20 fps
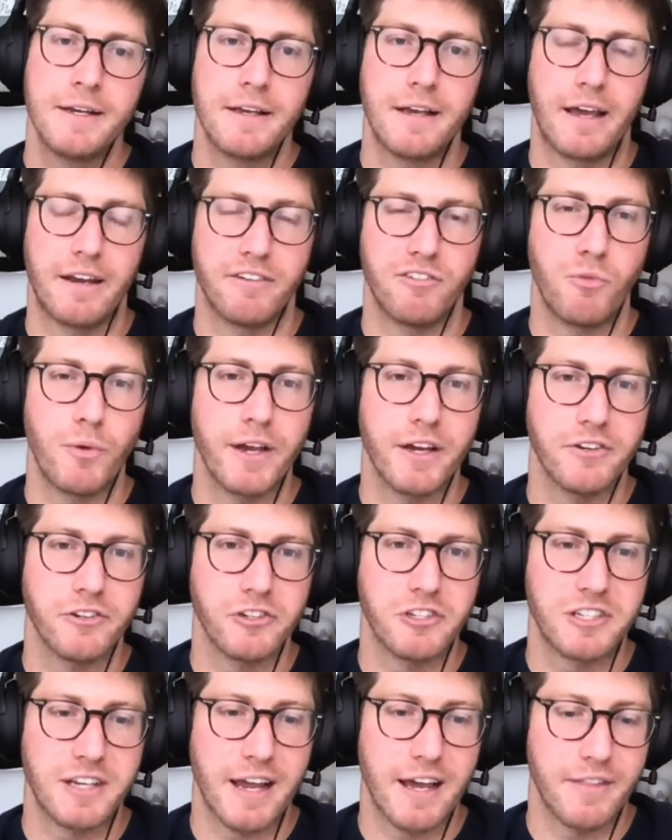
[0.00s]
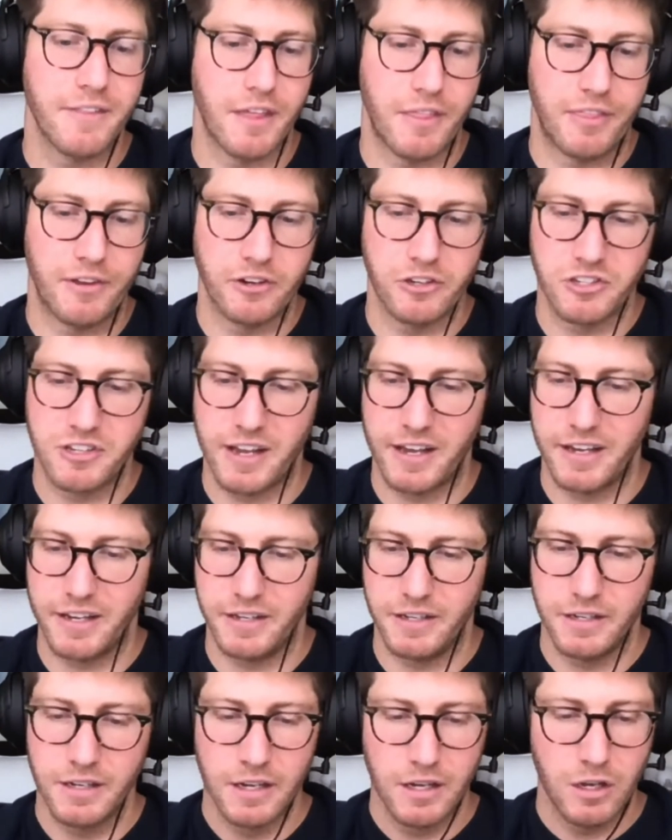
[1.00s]
And if we understand that there's
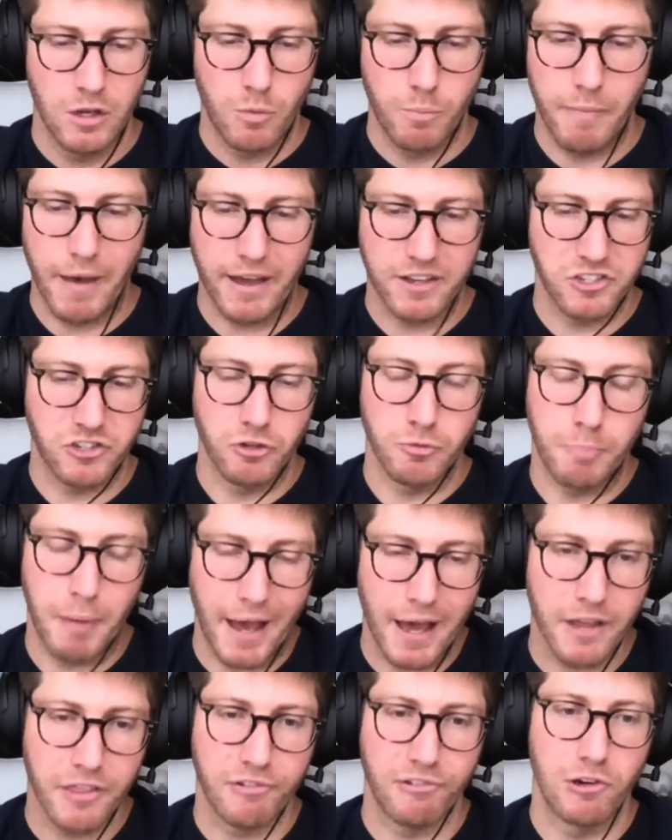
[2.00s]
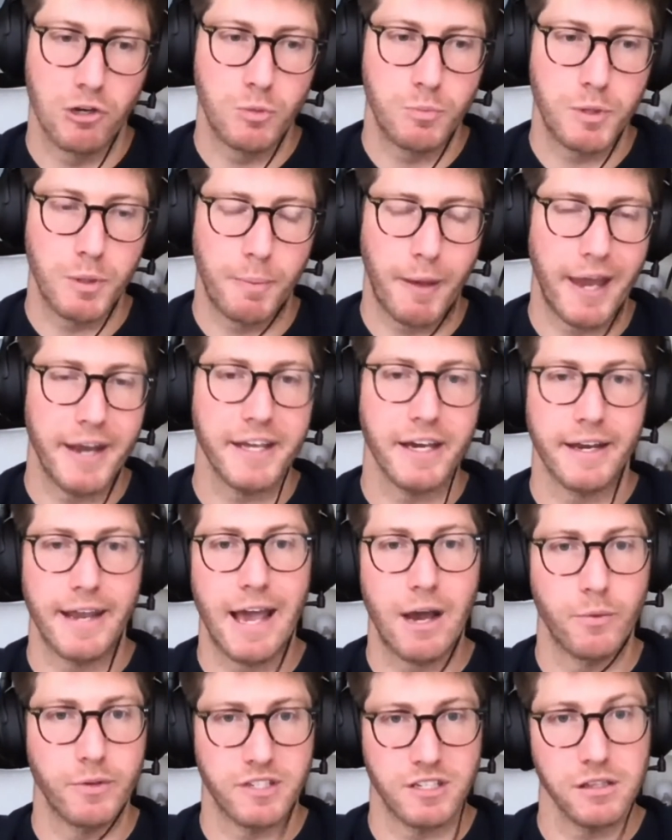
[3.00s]
a master bathroom, depending on
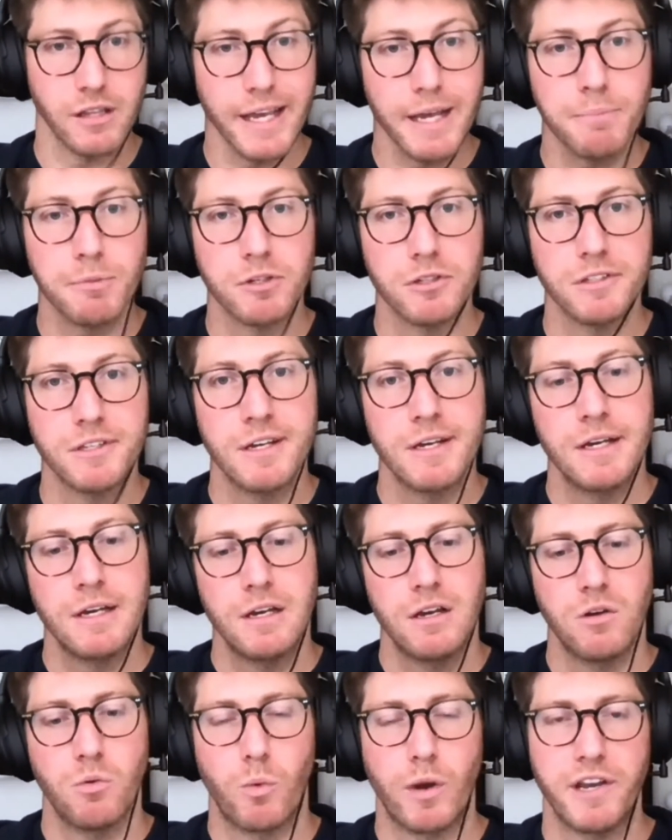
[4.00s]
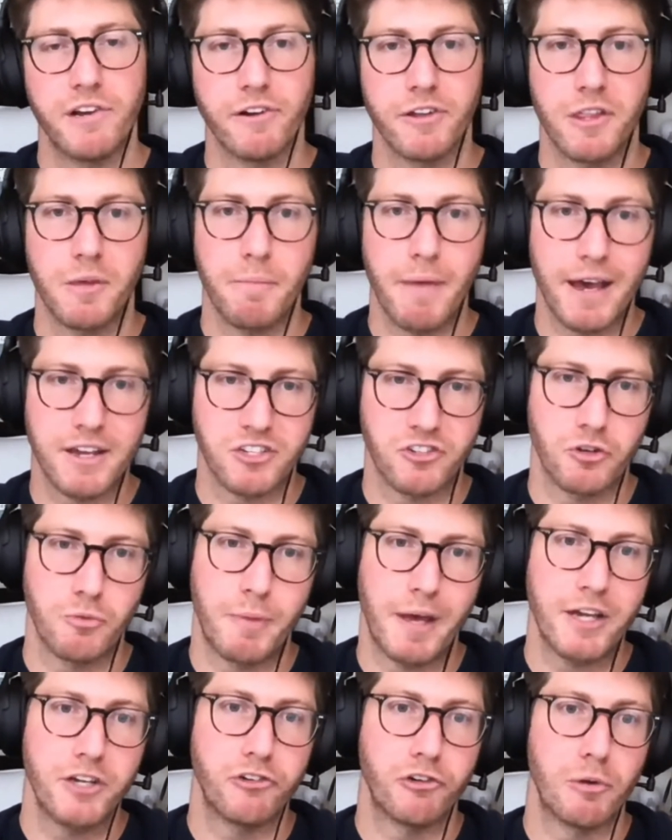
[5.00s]
how it's labeled, when you're in the master
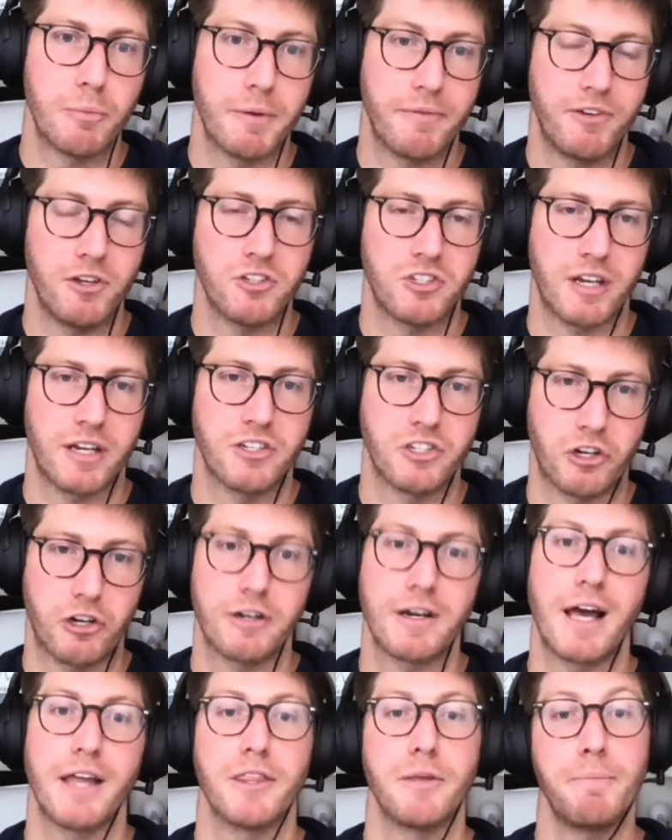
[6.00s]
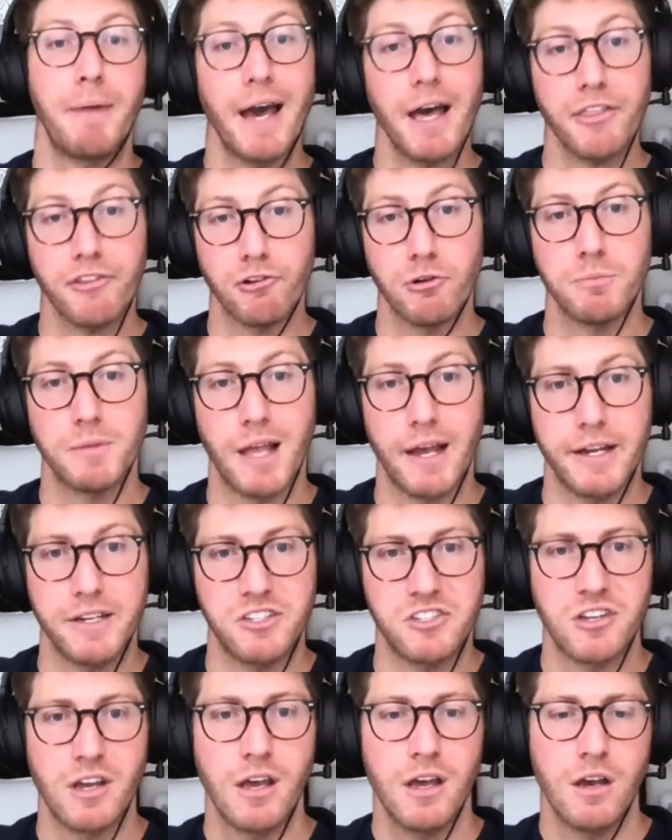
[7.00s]
bedroom, if you say turn on the bathroom
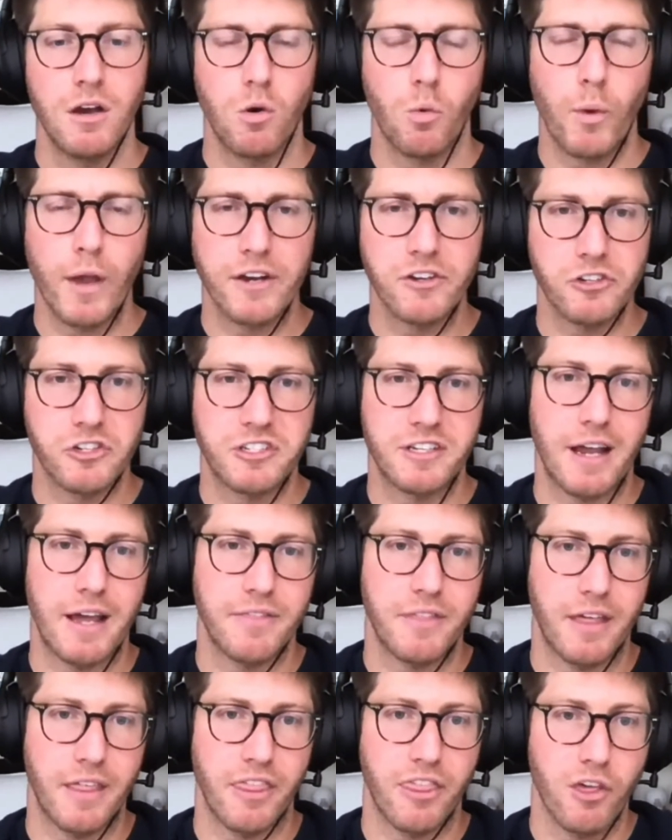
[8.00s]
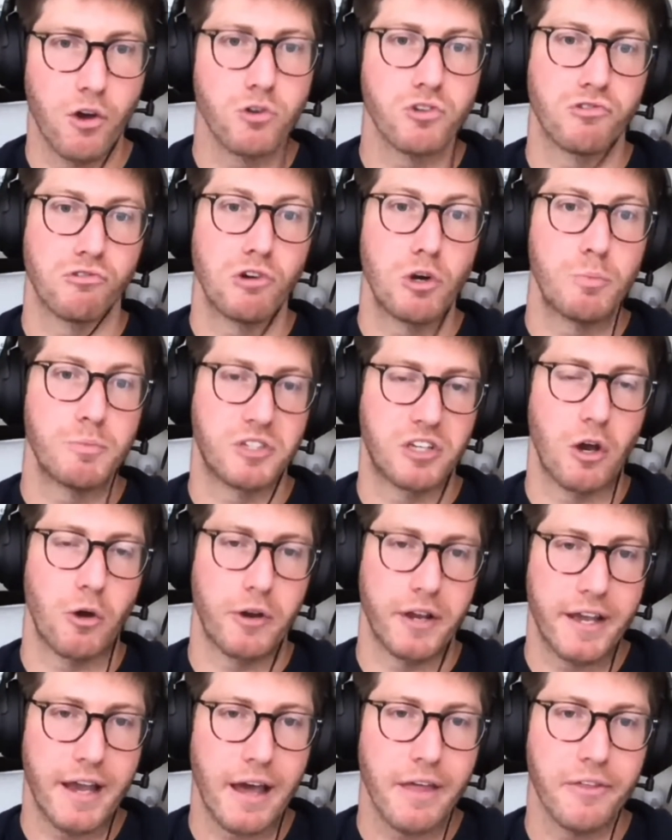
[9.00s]
lights, we understand that those rooms go
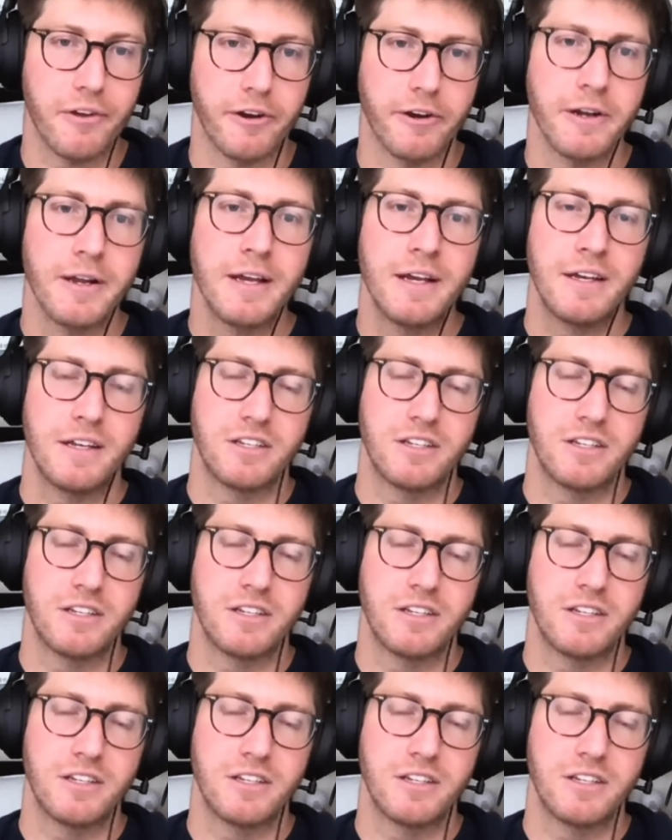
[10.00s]
together.